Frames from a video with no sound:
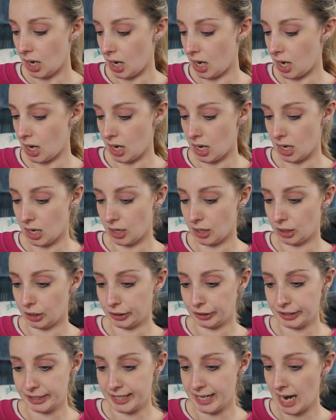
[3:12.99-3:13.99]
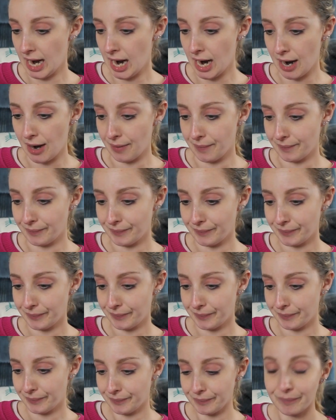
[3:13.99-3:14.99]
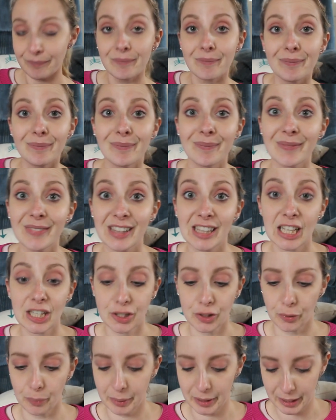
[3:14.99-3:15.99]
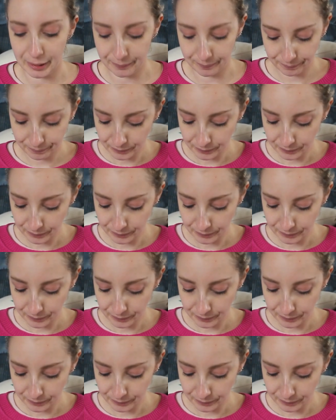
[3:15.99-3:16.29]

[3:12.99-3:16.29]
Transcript: Uh, yeah. Let's open it.